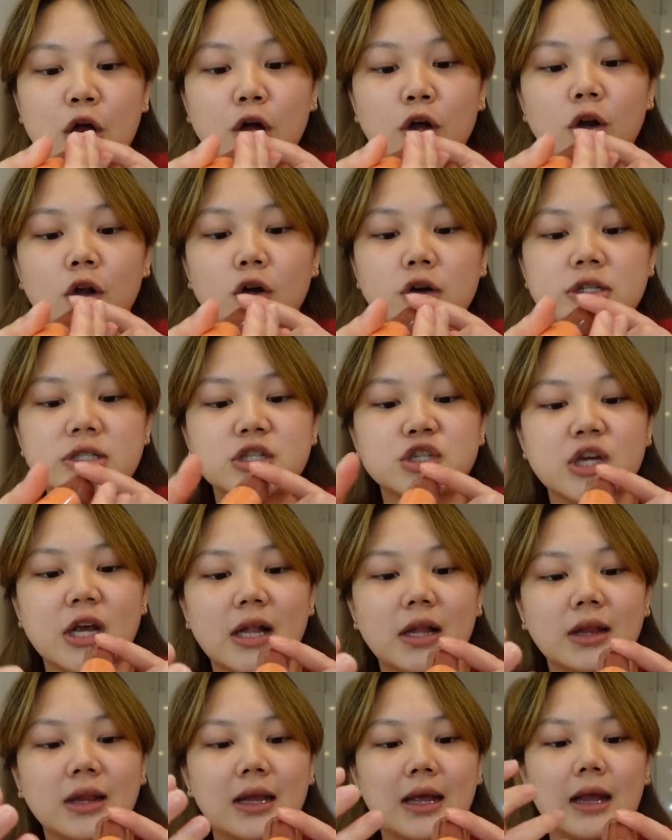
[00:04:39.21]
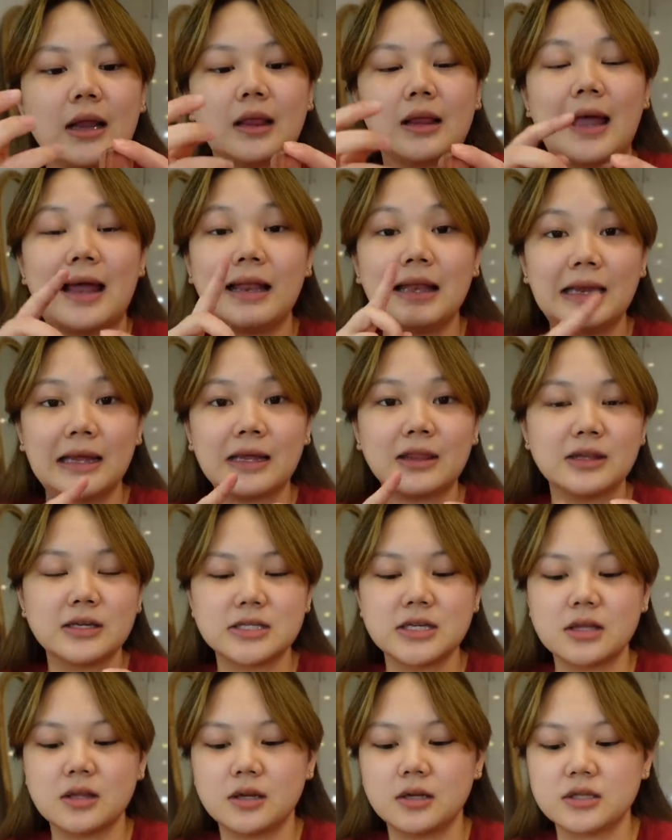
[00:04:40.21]
gloss gel tint. I'll link
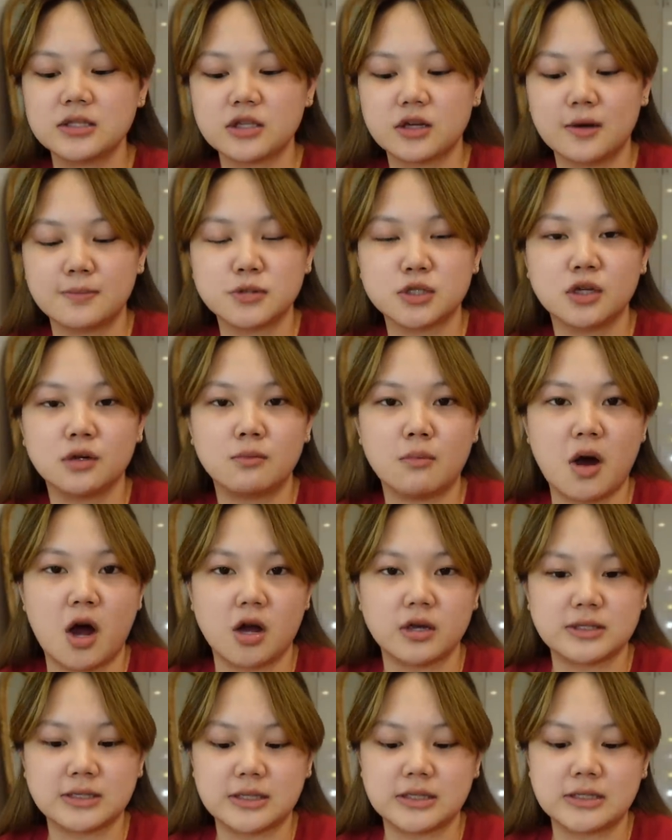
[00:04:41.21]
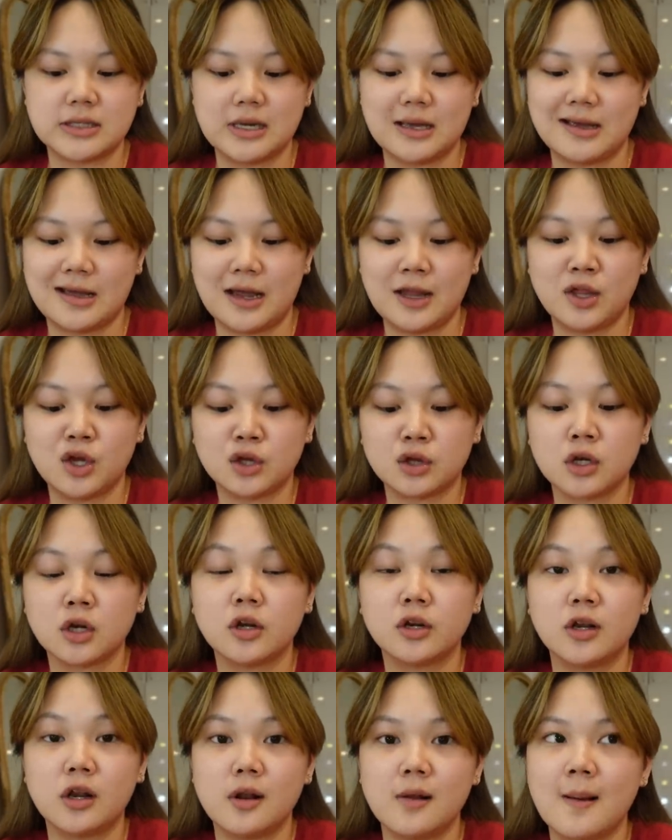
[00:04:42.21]
this in the description box kasi I think they're
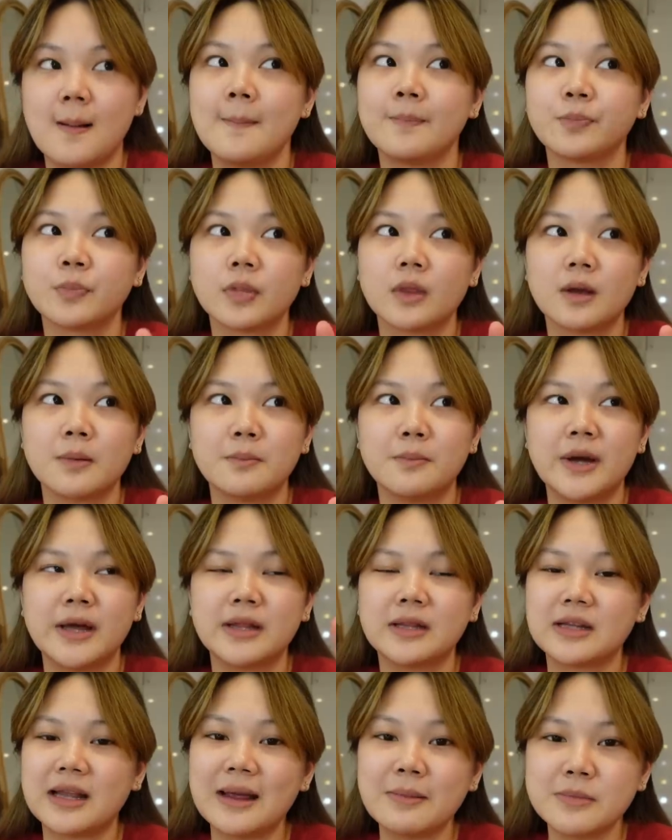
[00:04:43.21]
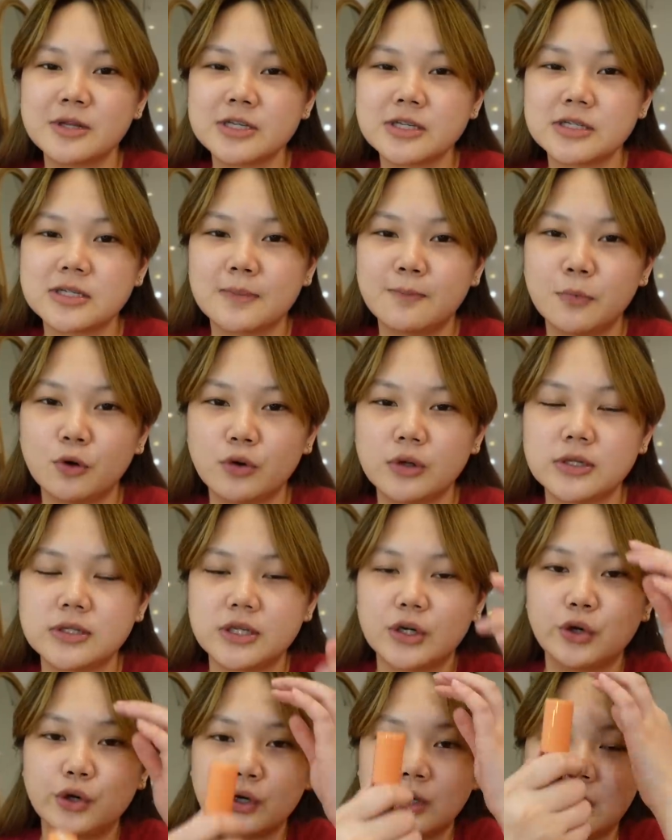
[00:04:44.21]
gonna, by the time this is uploaded,
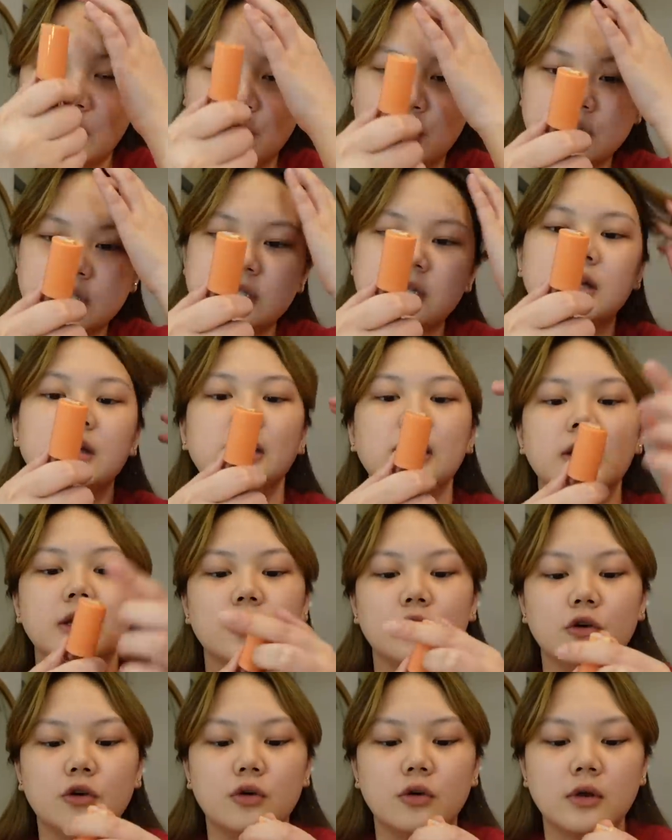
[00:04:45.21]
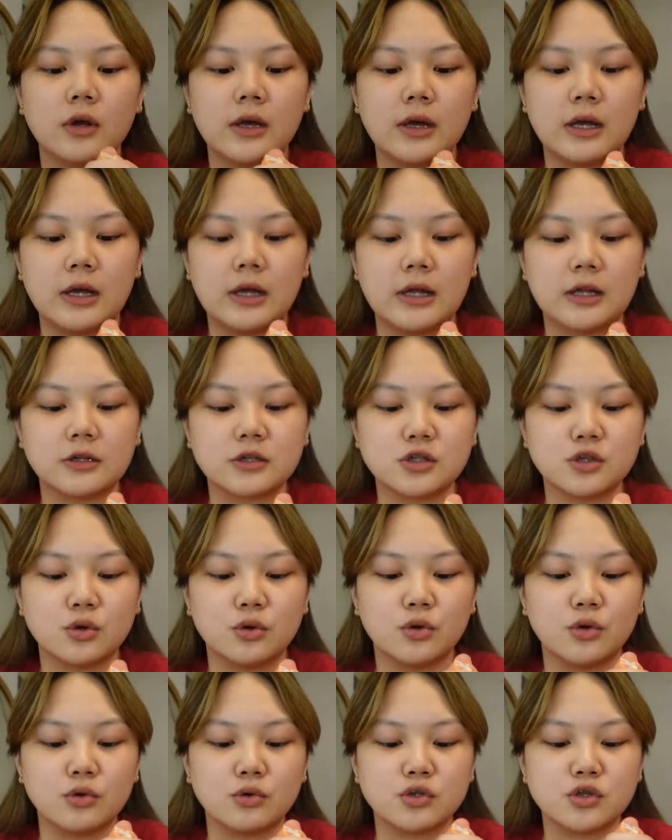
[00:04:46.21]
siguro na-launch na nila to. I'll
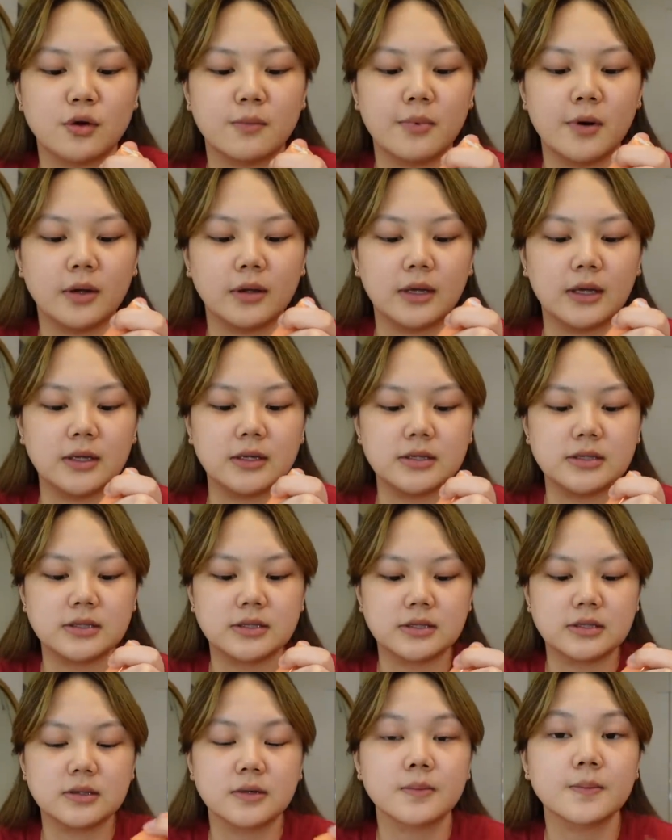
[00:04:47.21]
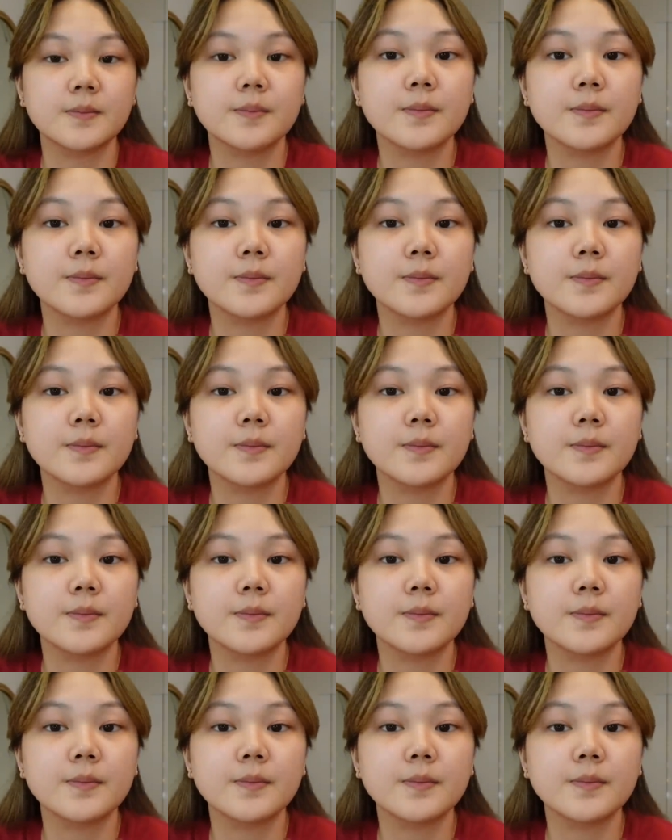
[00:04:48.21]
show you. Sobrang nice.